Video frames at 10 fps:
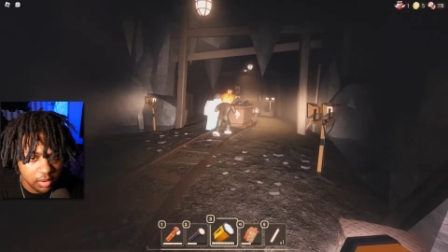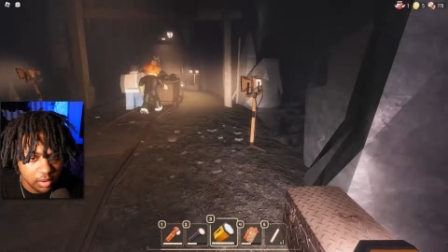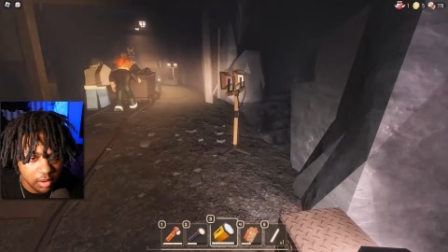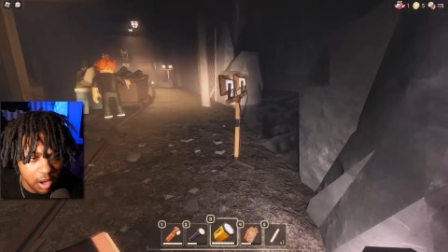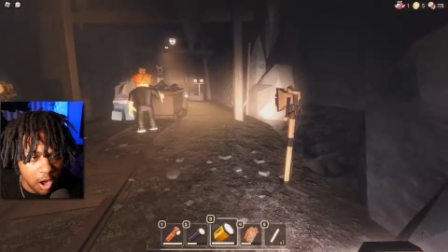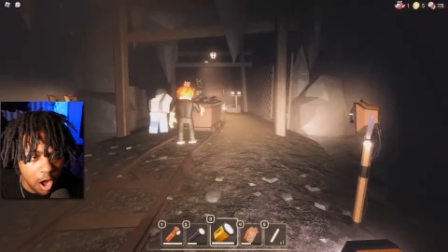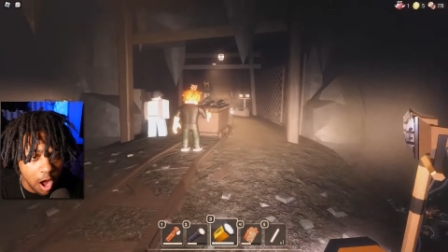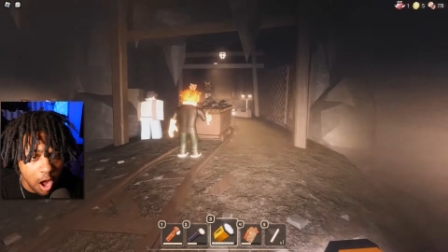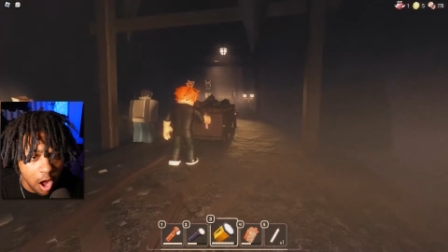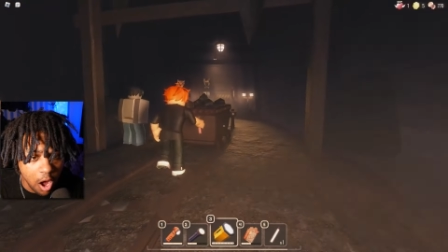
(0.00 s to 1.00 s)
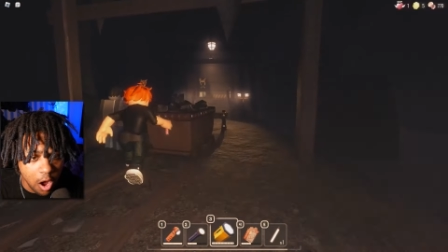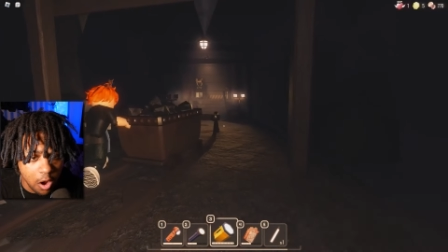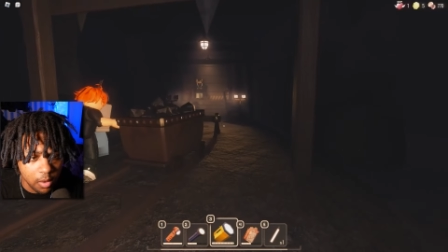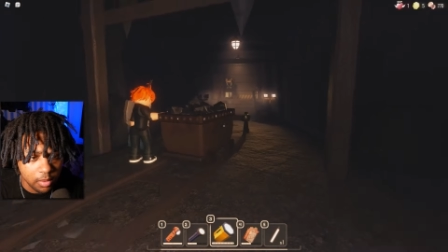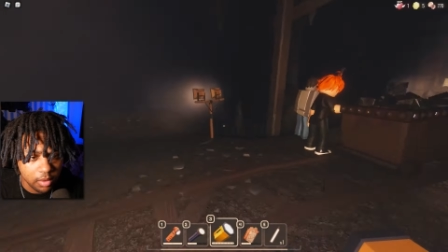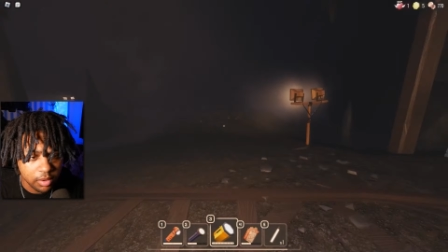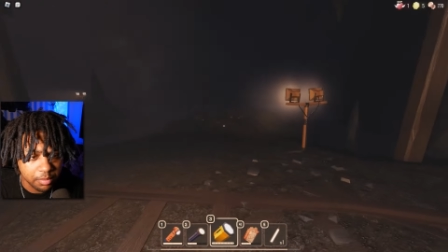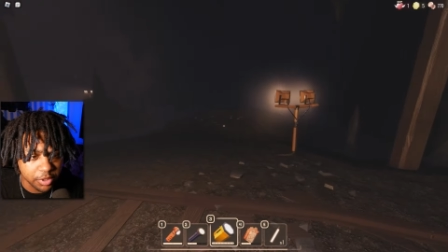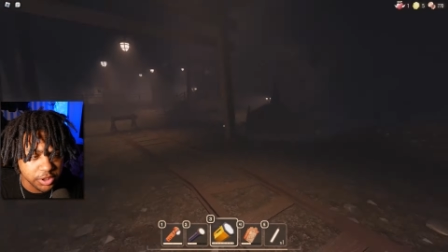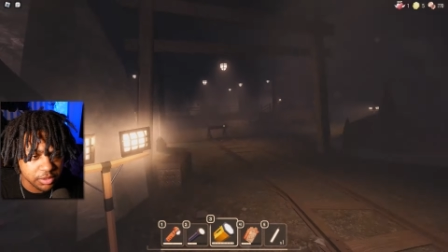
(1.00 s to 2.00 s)
Oh!
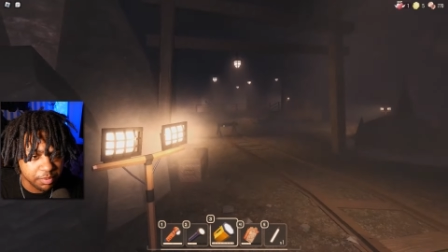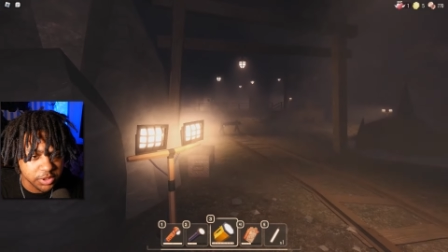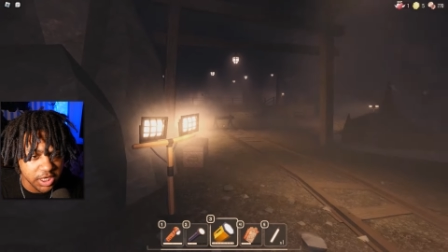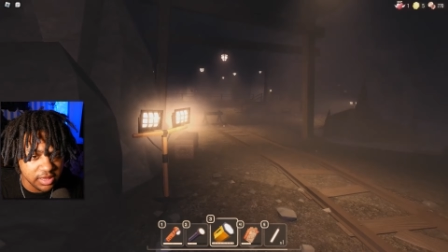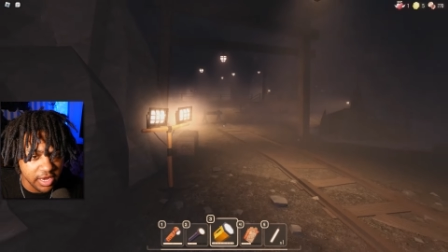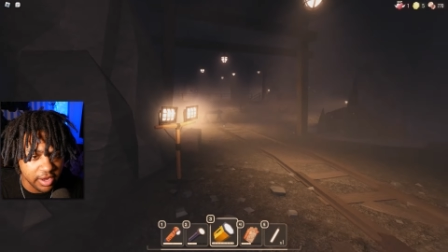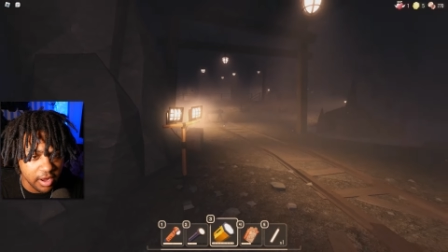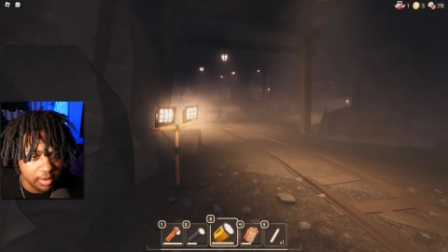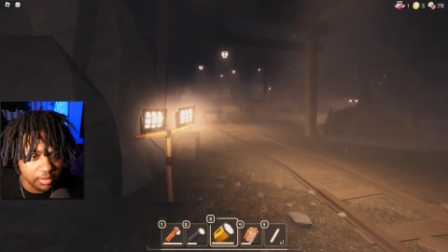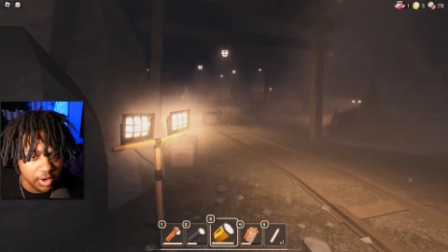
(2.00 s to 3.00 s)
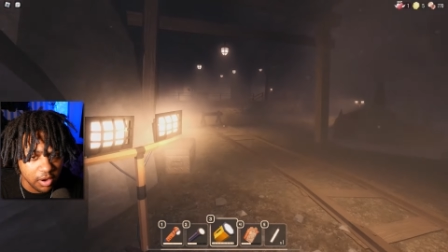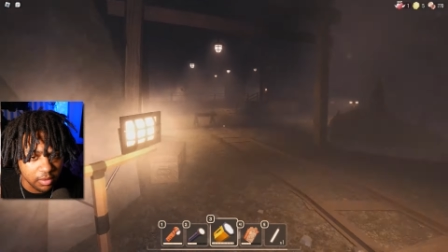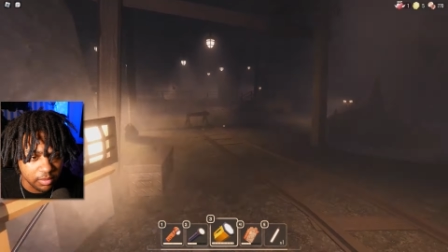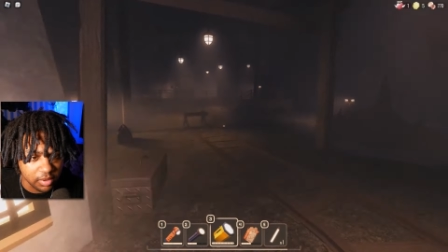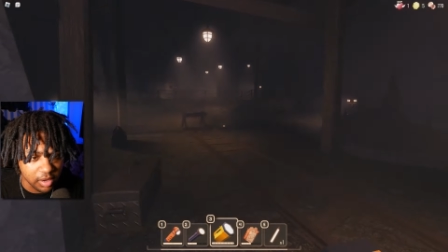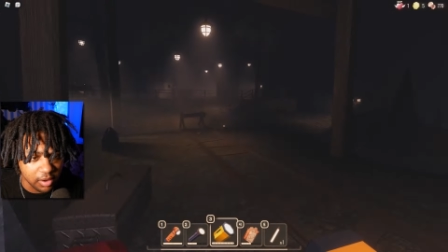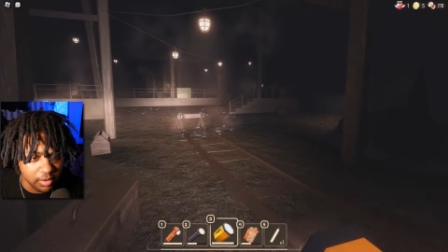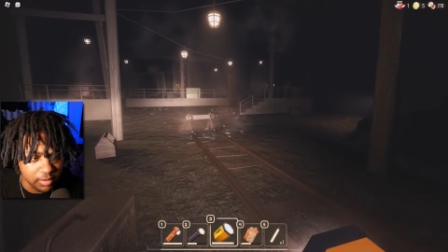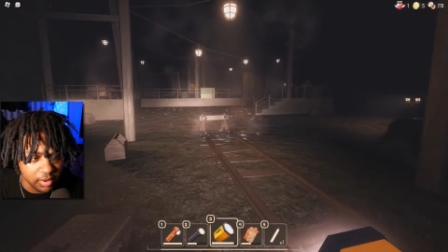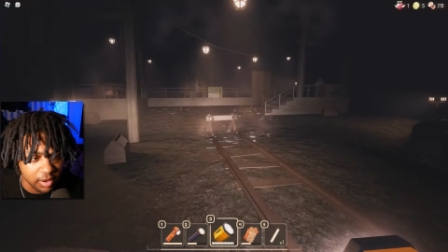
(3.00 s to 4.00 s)
Push push or that thing no. up. No,
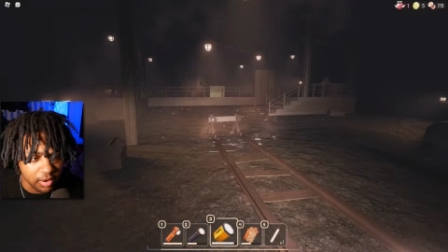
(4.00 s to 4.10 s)
no, no.